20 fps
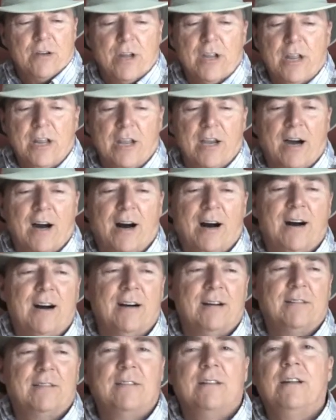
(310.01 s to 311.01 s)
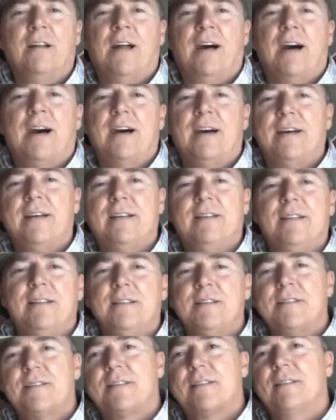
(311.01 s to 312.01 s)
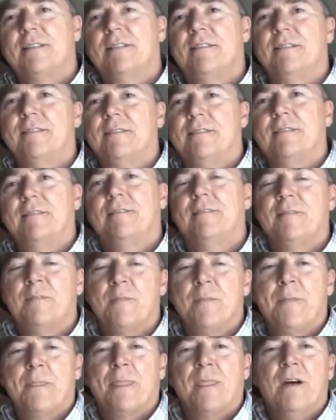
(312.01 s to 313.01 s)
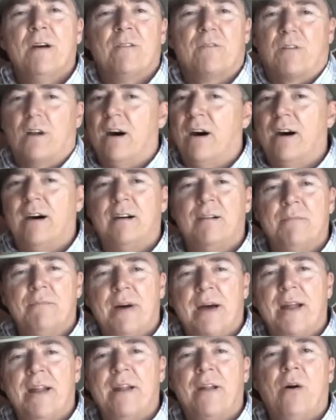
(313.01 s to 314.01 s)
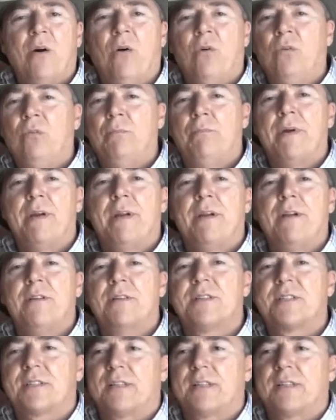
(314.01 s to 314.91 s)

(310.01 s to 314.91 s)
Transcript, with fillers: Neon lights from an old beer